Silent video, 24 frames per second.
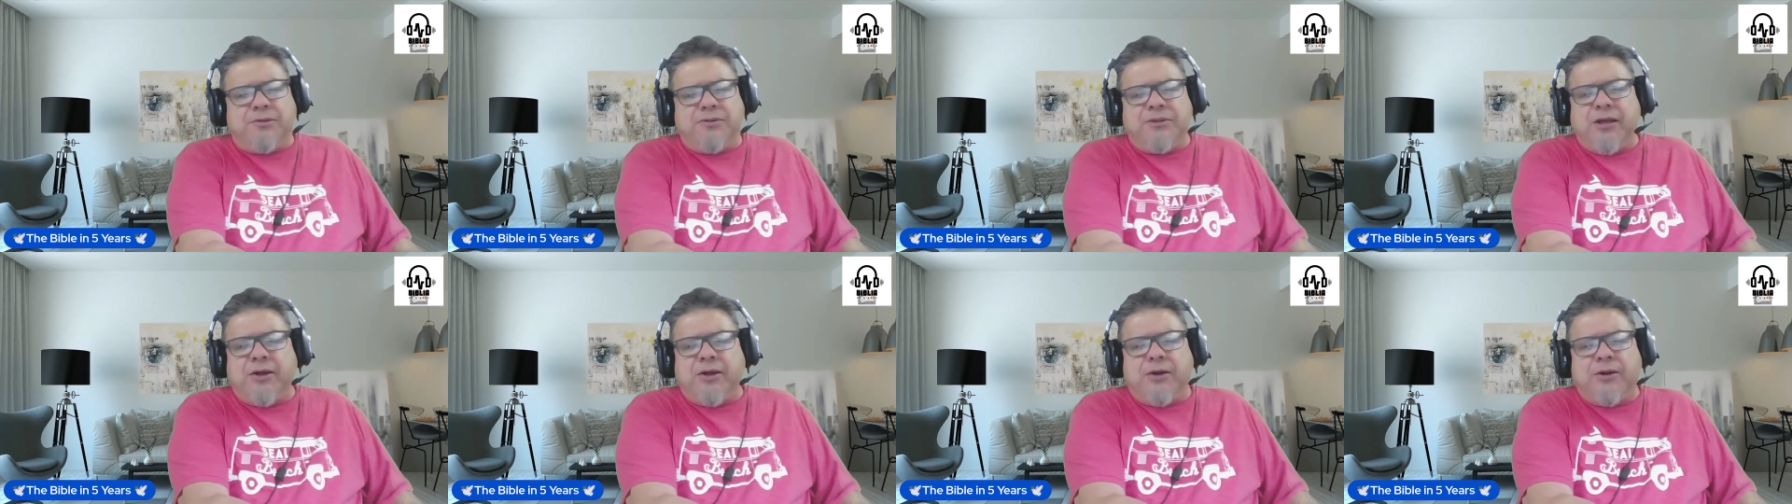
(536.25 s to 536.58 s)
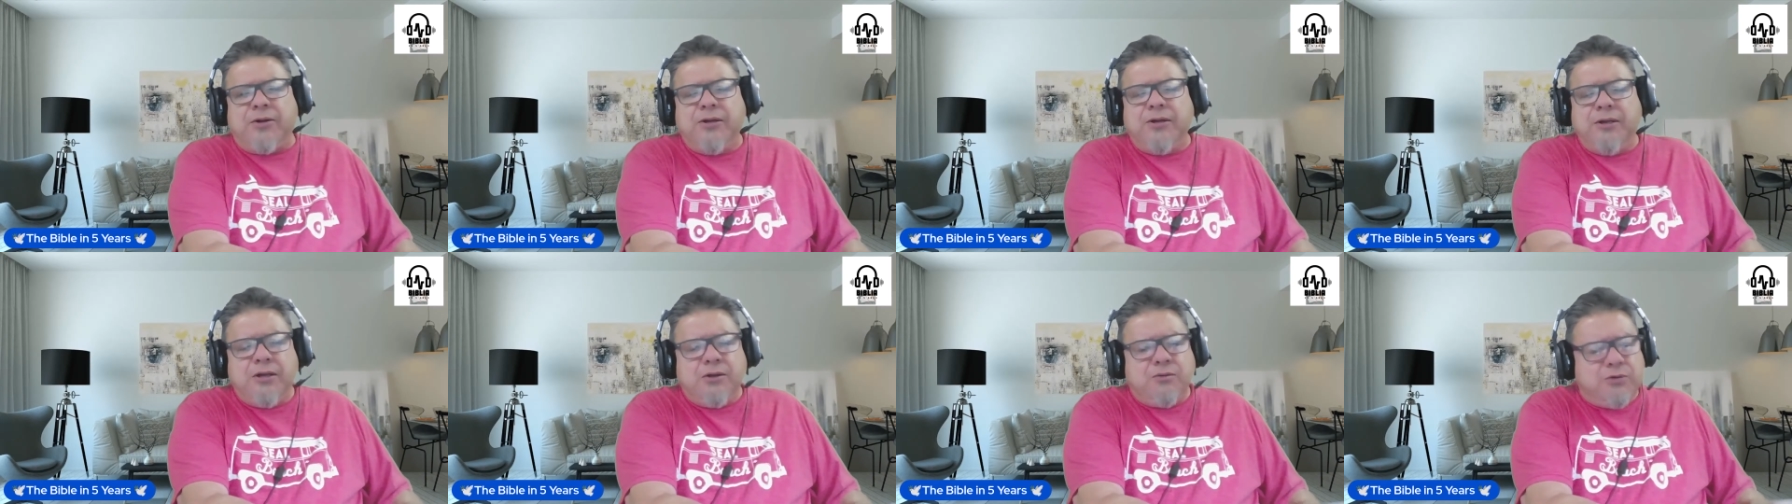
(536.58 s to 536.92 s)
No,
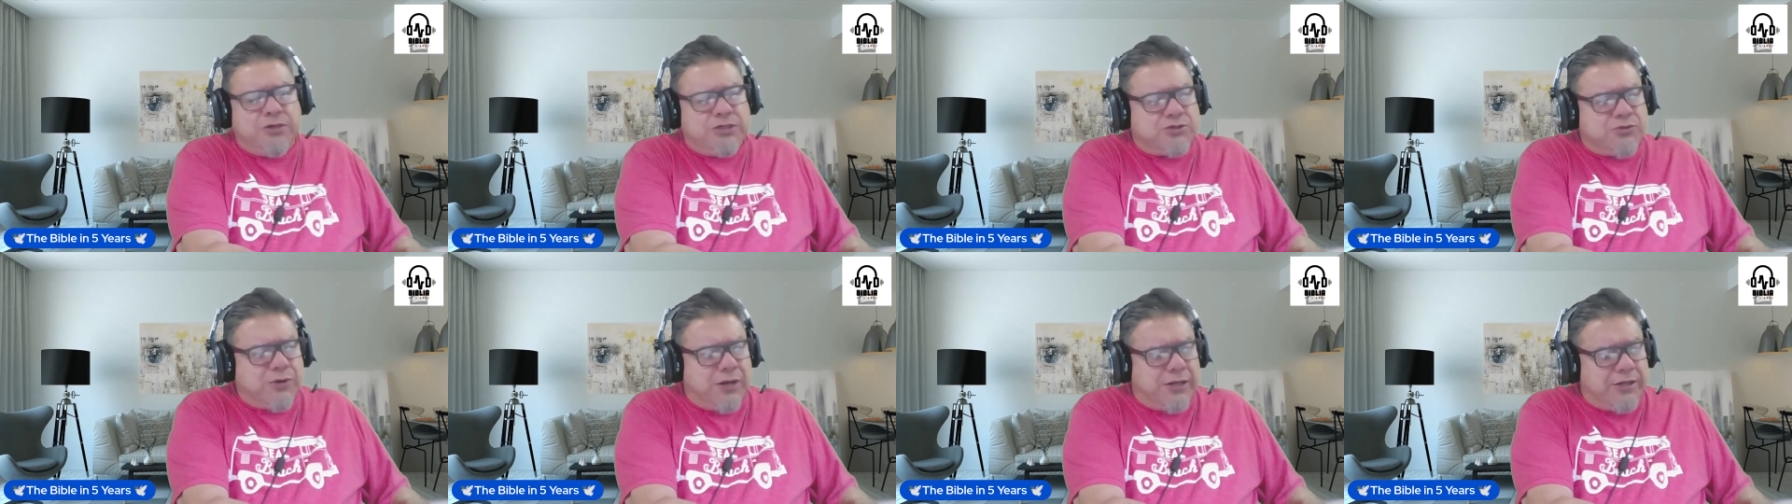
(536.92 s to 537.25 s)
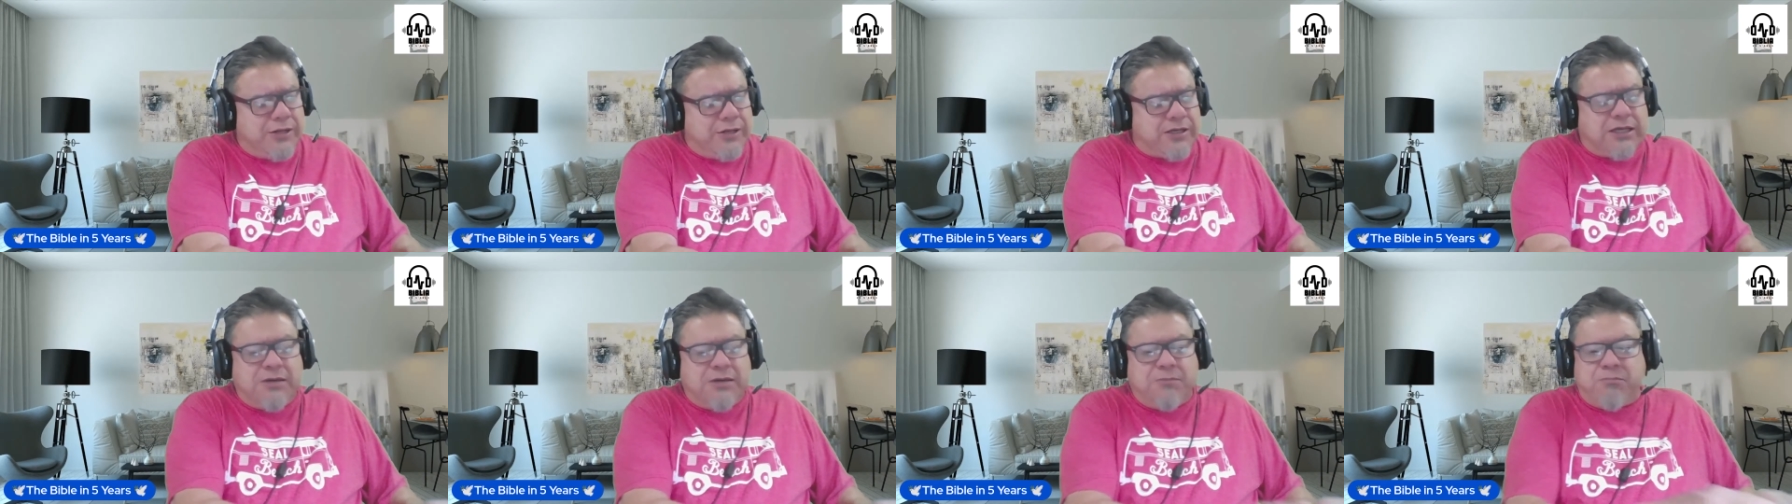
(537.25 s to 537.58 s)
we're trying
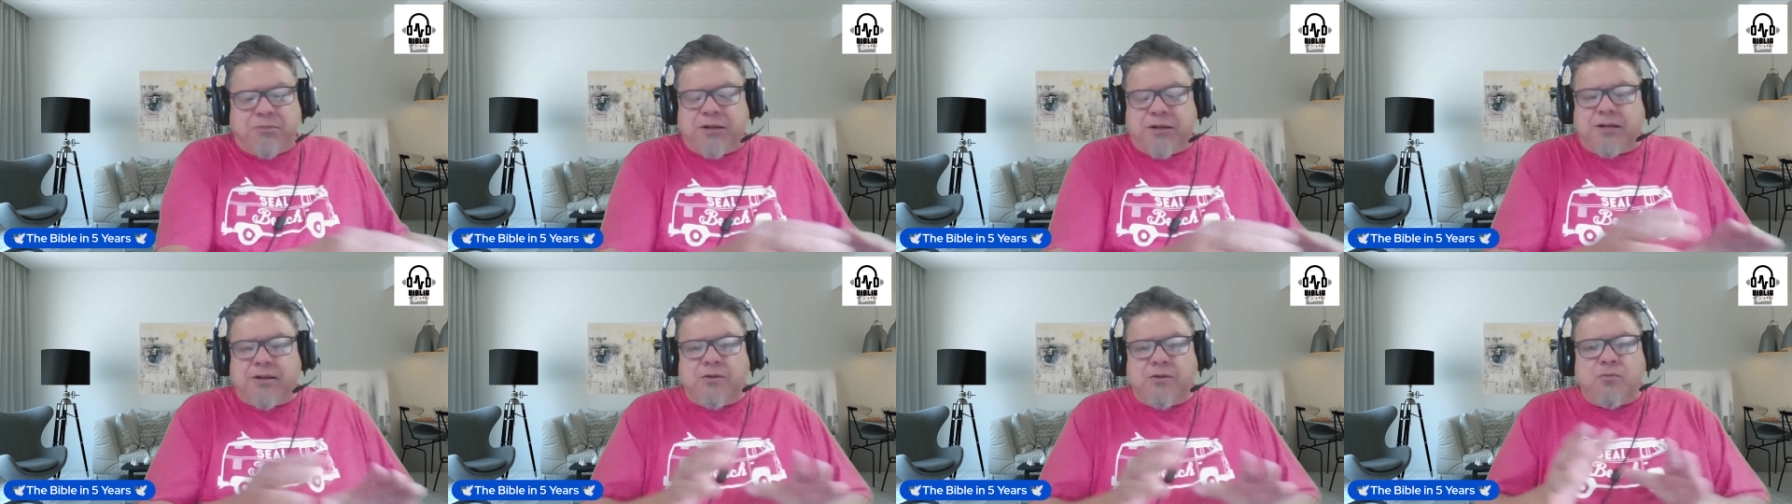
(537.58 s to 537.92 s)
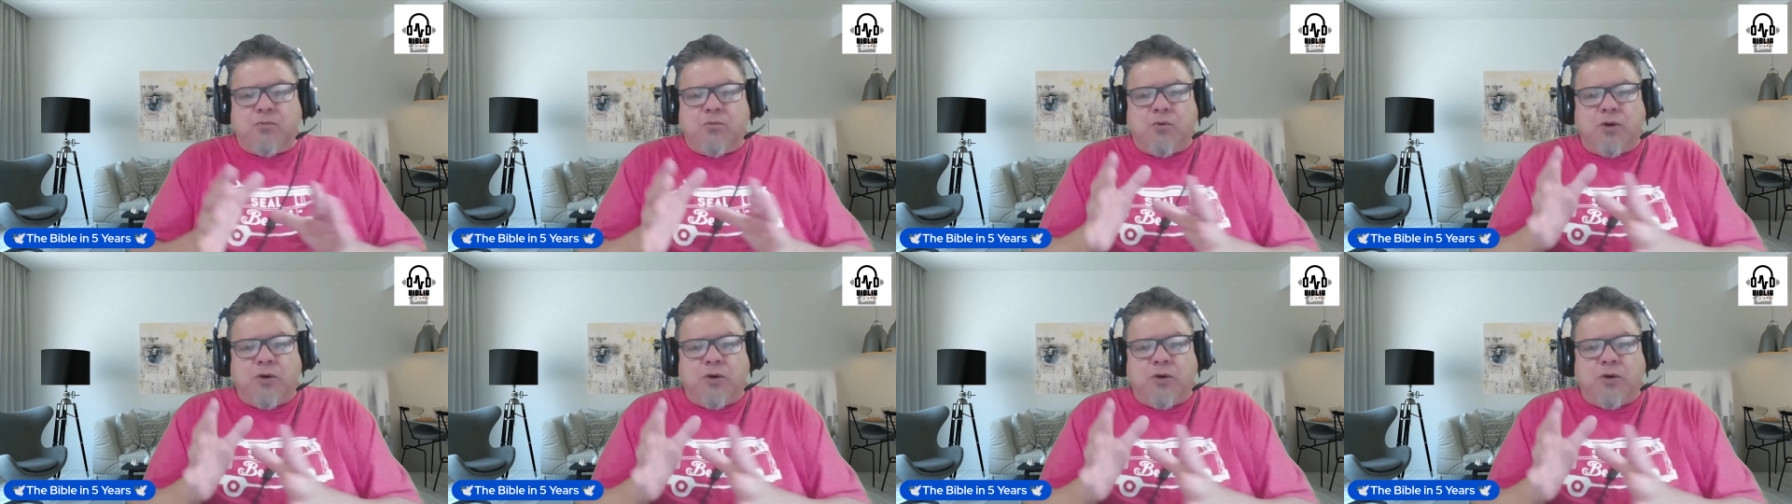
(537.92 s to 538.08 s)
to keep it in